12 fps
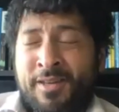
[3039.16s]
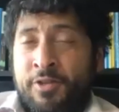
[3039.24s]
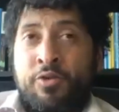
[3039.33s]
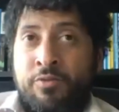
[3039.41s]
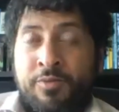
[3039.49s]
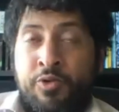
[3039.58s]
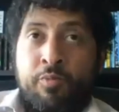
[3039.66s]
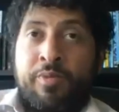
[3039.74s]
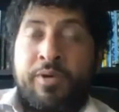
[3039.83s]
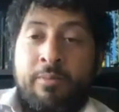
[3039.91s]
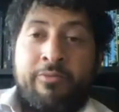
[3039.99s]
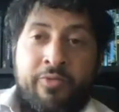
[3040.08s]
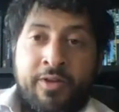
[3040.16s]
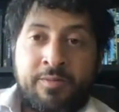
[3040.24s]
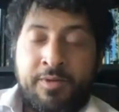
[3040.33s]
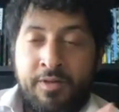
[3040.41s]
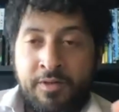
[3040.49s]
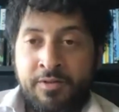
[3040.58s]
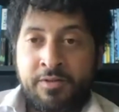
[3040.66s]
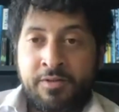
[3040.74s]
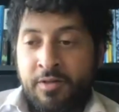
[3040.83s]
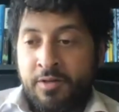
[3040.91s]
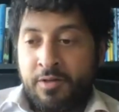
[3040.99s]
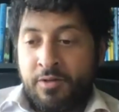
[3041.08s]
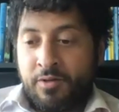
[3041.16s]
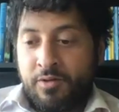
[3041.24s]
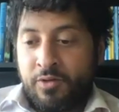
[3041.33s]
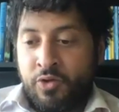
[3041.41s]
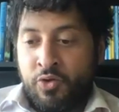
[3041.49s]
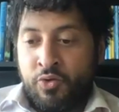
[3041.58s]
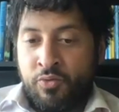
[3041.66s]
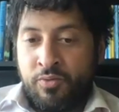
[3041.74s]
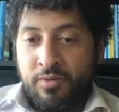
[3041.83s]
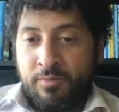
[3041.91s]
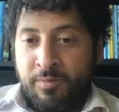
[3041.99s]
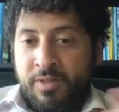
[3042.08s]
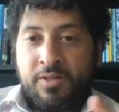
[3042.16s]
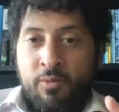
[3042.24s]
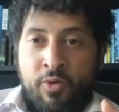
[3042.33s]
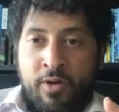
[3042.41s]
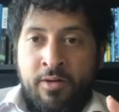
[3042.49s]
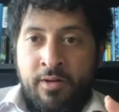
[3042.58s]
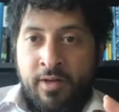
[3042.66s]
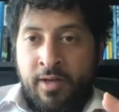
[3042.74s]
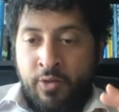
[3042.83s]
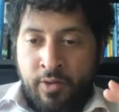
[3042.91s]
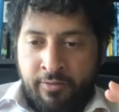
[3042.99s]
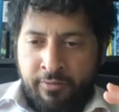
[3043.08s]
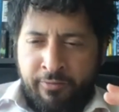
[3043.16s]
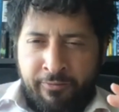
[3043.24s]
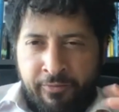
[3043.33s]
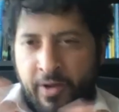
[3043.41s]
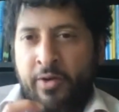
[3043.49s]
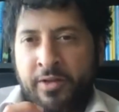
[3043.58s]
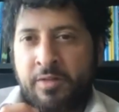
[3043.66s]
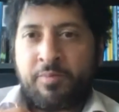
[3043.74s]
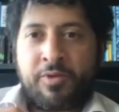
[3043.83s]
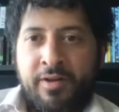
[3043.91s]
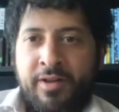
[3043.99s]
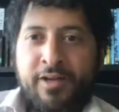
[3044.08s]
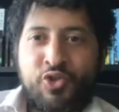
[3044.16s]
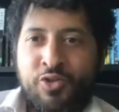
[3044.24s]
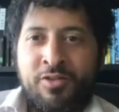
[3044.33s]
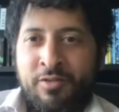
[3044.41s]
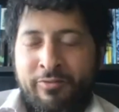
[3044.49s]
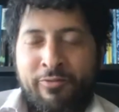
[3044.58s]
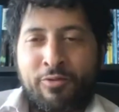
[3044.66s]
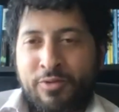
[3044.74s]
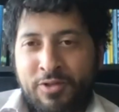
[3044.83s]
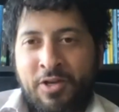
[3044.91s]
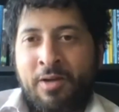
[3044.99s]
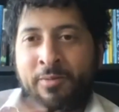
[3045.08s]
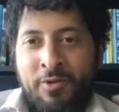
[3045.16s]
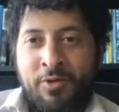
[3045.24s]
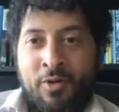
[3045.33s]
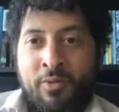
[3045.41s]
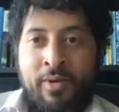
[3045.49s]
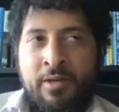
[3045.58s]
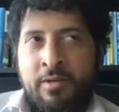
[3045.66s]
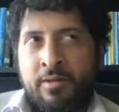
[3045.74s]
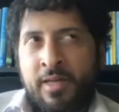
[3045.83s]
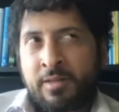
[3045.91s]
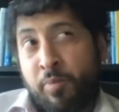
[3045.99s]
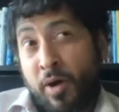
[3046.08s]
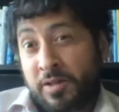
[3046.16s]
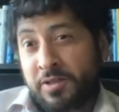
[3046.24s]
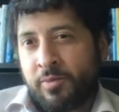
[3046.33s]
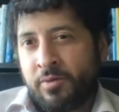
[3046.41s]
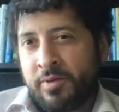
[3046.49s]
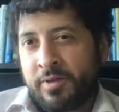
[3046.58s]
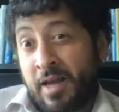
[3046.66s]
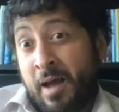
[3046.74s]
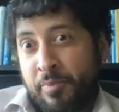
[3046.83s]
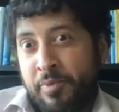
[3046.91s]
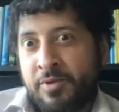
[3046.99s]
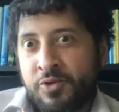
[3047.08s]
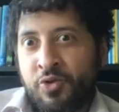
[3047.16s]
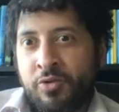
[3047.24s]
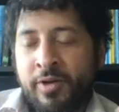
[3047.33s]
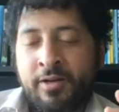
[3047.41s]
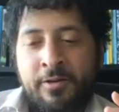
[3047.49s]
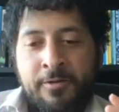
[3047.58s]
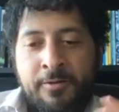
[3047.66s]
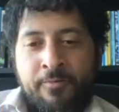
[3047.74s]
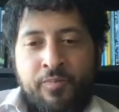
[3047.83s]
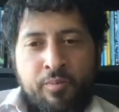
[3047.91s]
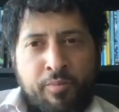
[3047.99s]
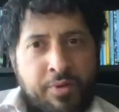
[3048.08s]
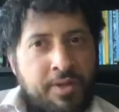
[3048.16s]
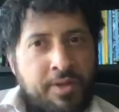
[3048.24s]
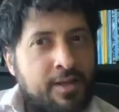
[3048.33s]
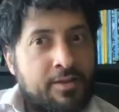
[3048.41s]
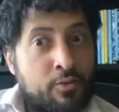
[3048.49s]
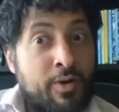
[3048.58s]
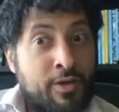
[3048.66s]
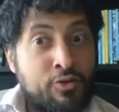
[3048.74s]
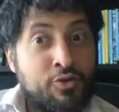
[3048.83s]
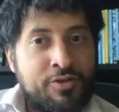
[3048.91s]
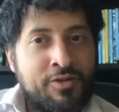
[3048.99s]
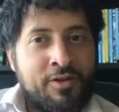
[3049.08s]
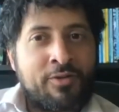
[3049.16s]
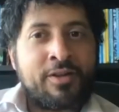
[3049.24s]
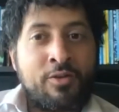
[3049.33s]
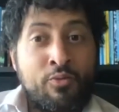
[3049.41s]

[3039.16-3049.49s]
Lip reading: You don't become friends because you meet someone and you have a very deep connection in the first time, and then you go. I mean, that's possible. It's happened, sure, right? But that's not the way it's usually done, right?